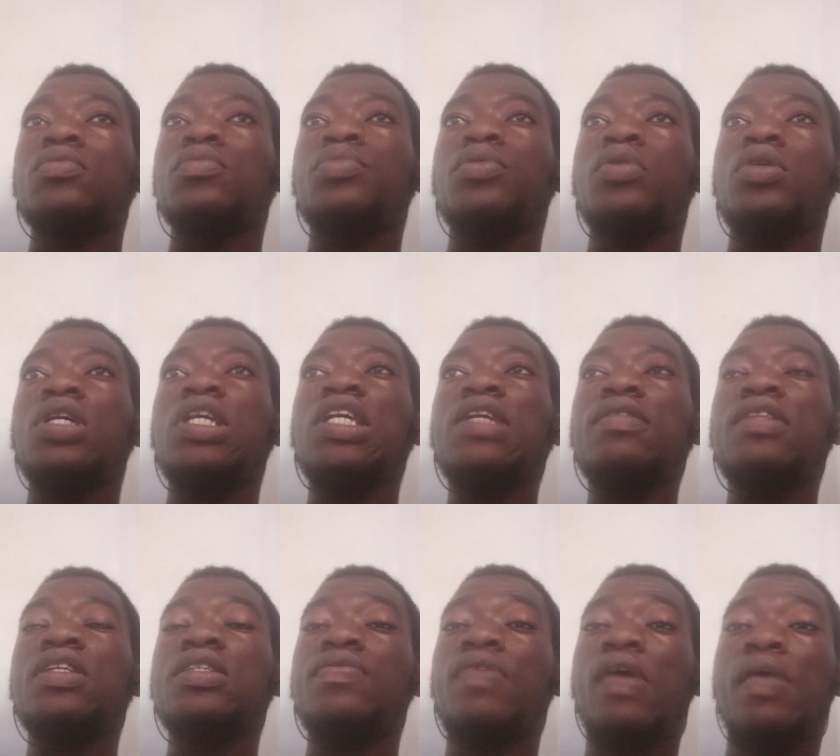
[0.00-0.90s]
But if
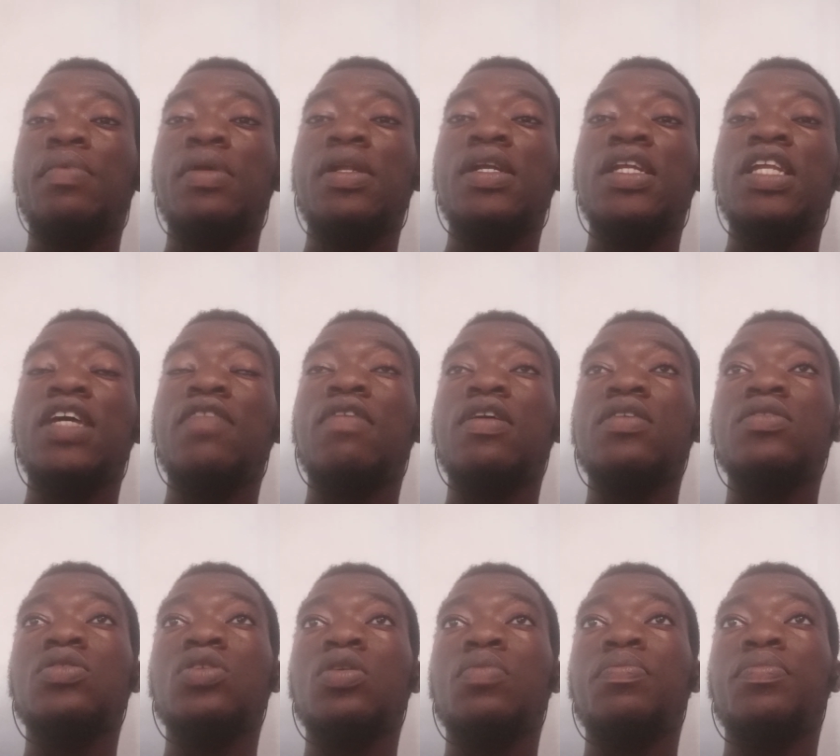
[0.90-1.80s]
this family never
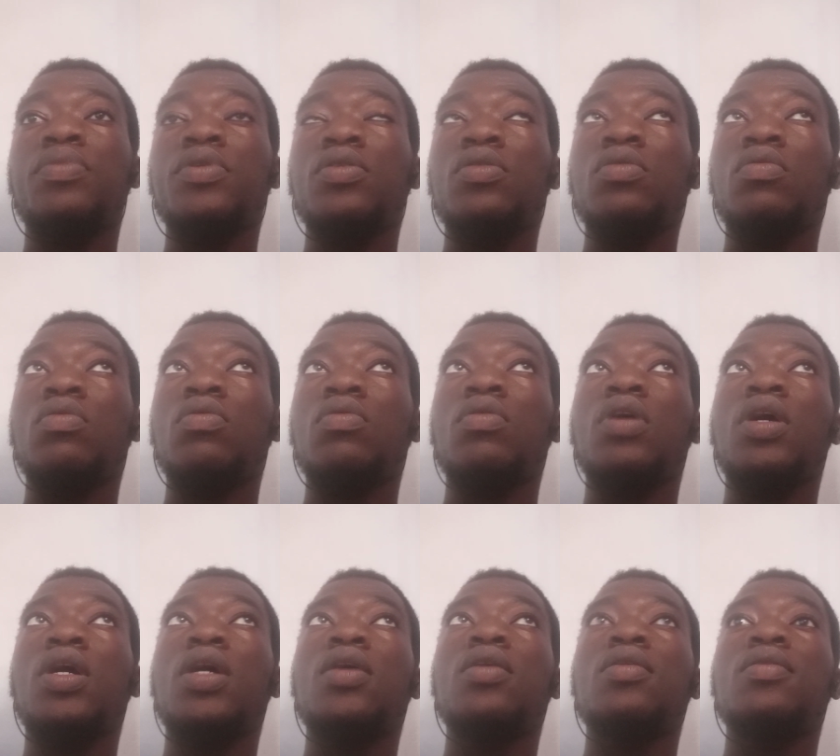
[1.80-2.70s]
stop, you know,
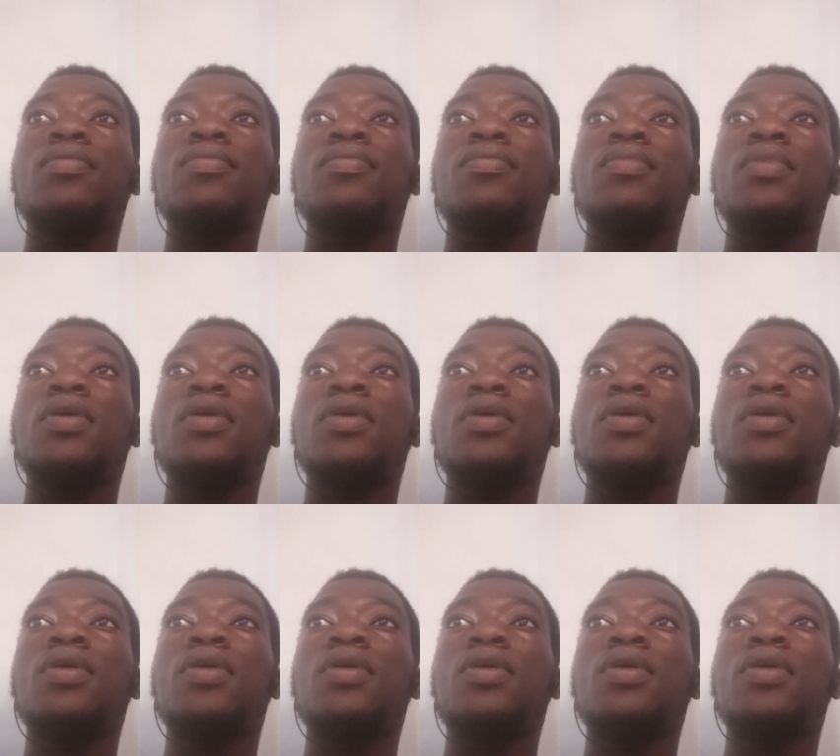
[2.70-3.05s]
um,